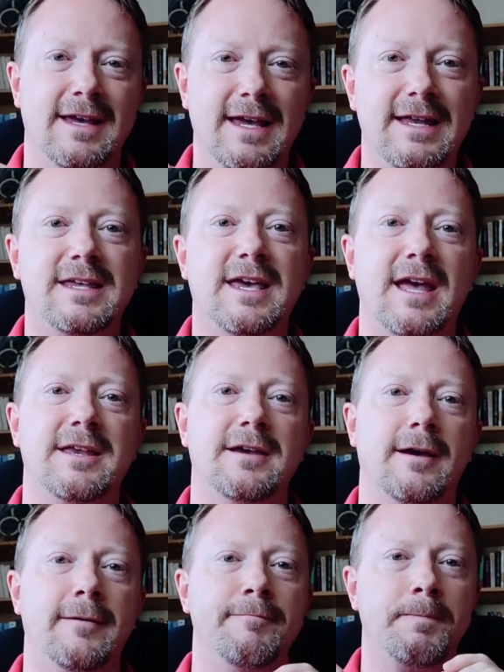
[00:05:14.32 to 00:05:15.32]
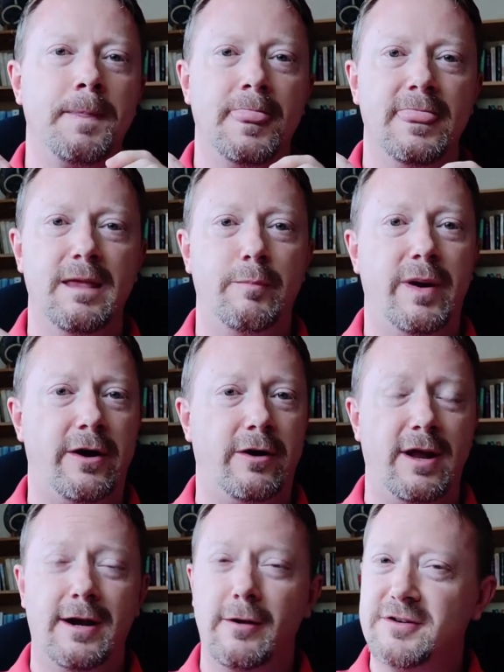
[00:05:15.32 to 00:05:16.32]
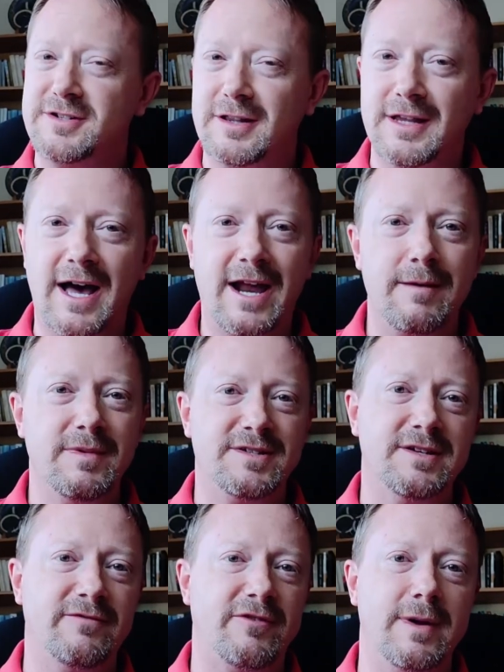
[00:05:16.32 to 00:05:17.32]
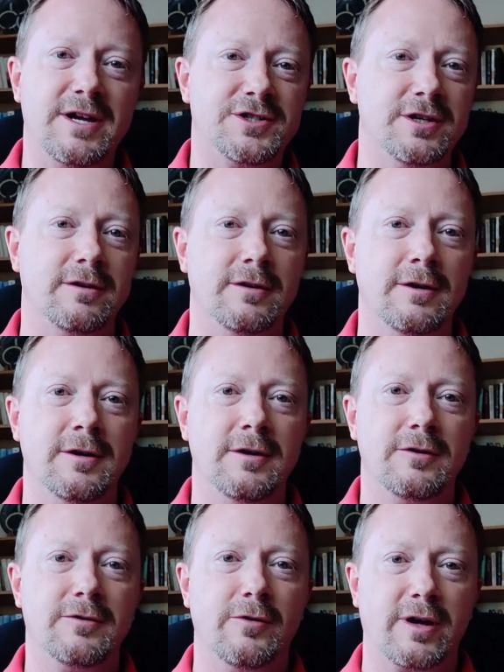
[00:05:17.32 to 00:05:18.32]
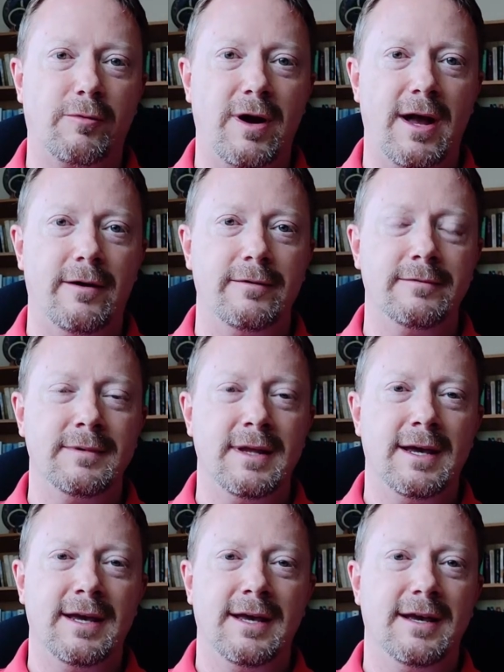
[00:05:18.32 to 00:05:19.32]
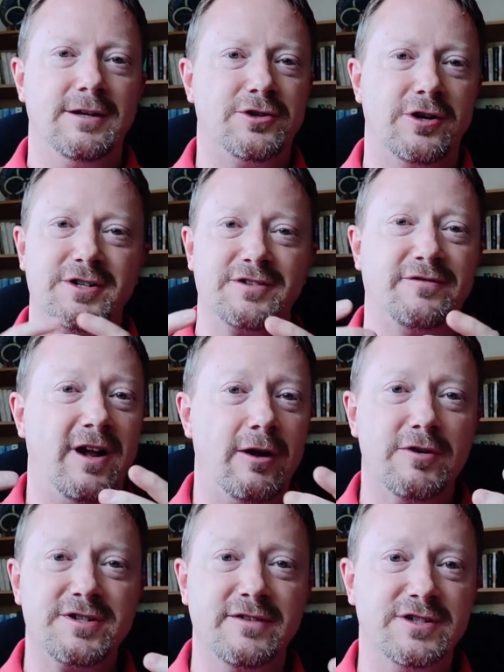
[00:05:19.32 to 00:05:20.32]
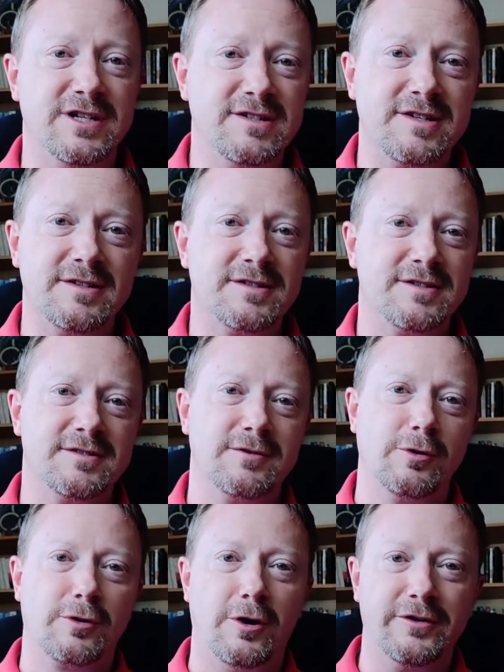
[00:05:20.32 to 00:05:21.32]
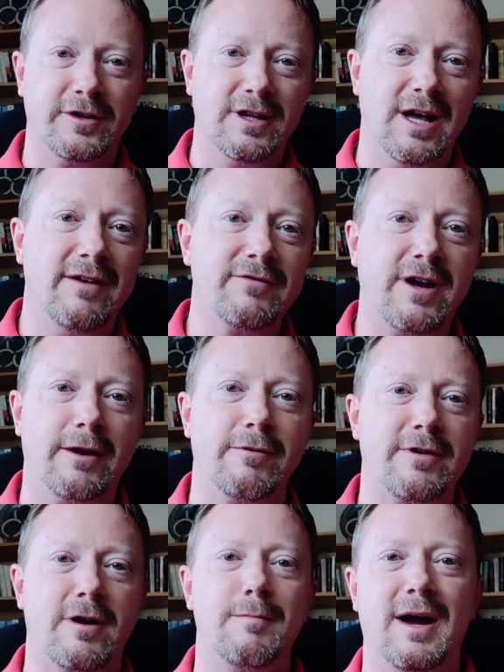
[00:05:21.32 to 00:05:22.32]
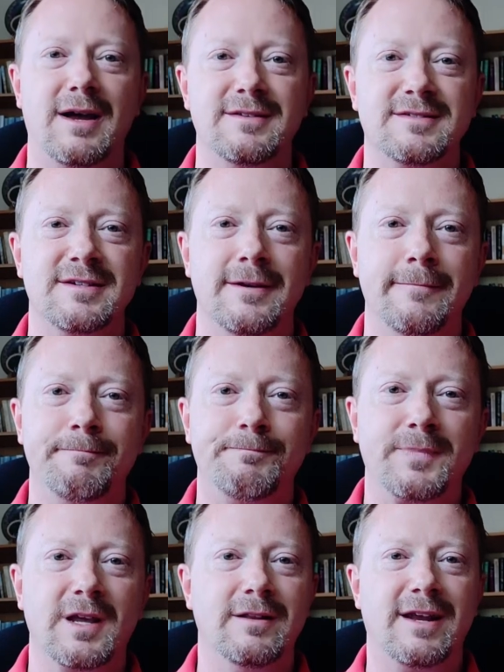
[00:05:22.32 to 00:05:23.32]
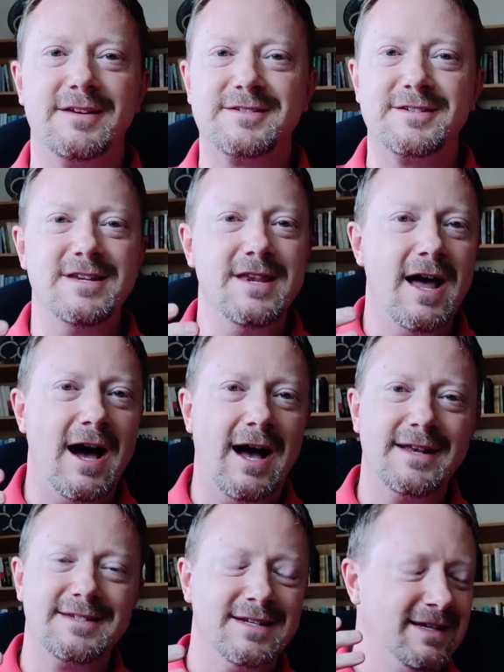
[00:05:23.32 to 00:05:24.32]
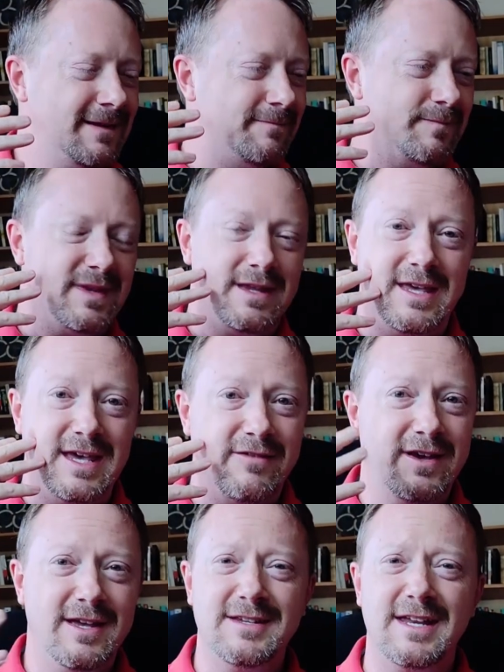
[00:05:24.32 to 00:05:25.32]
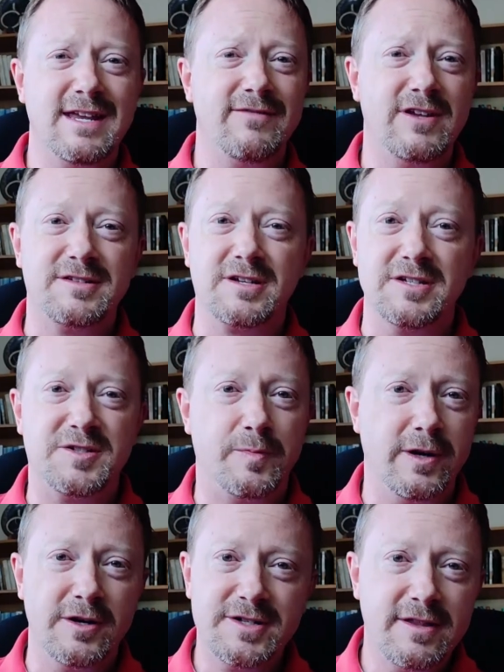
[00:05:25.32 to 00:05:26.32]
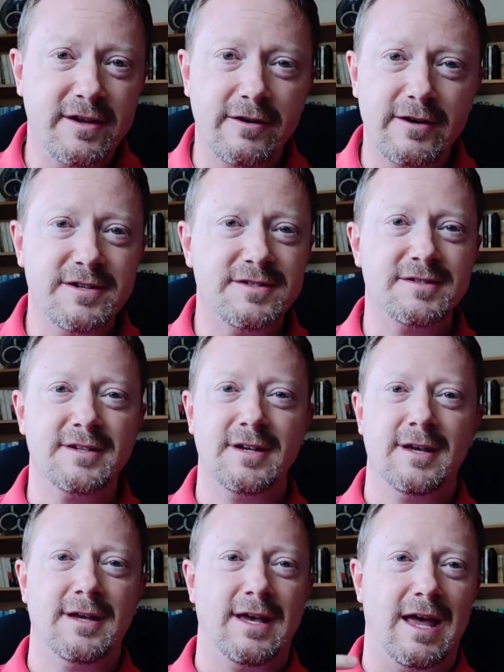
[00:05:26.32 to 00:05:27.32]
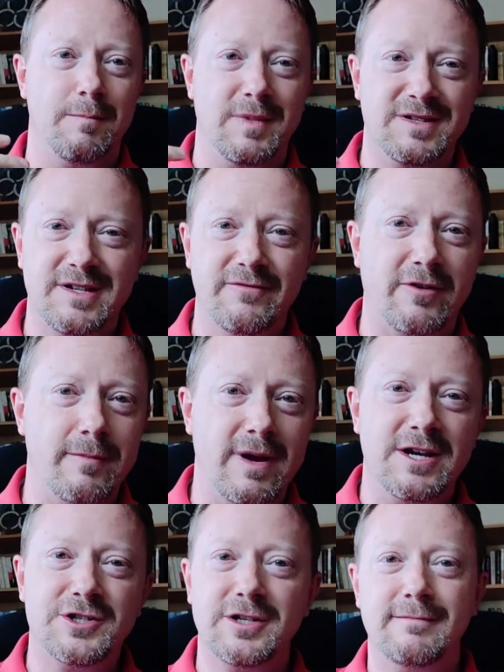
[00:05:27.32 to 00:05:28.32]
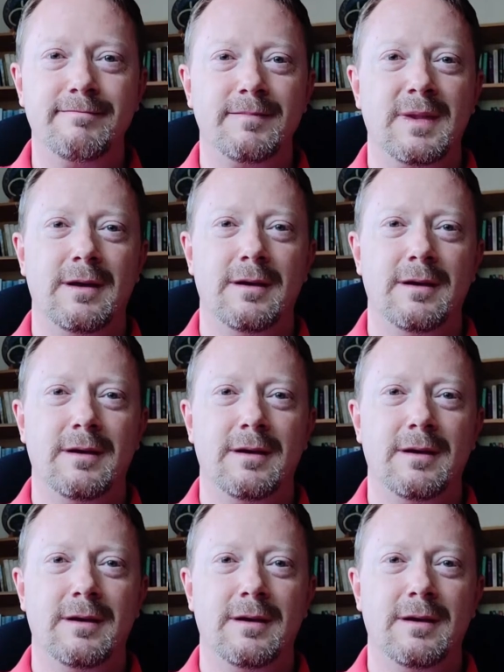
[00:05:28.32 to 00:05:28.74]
in Kenya, the better. I know there's a lot of misinformation going around. And church, as followers of Jesus, who are called to love God with our minds, let us not give in to any of these conspiracy theories and misinformation.